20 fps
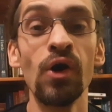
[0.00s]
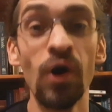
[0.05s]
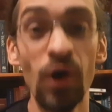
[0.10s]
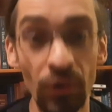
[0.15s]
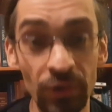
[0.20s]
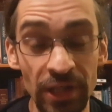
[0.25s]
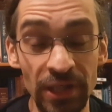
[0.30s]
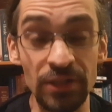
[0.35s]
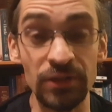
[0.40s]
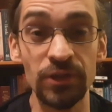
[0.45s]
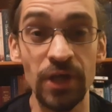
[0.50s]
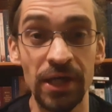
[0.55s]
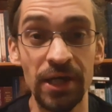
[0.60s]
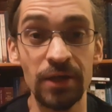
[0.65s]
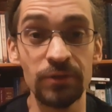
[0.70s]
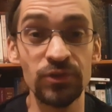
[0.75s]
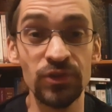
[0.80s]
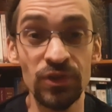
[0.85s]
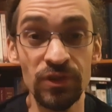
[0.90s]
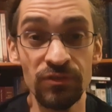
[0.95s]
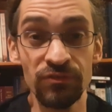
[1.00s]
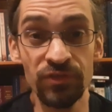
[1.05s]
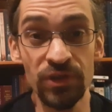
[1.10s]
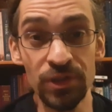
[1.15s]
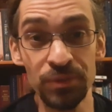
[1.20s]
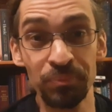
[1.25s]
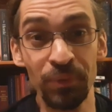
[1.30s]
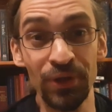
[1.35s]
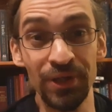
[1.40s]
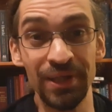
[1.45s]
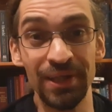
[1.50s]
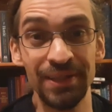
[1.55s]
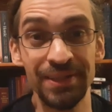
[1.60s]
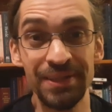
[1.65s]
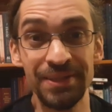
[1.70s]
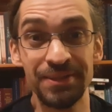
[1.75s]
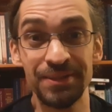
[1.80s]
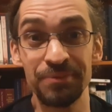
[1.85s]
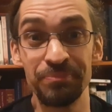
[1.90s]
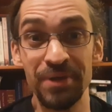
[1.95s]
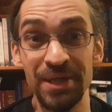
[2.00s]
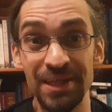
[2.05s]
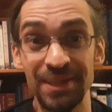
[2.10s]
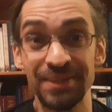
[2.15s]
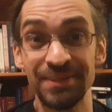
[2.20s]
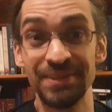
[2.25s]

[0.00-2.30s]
Okay, so the first point I need to make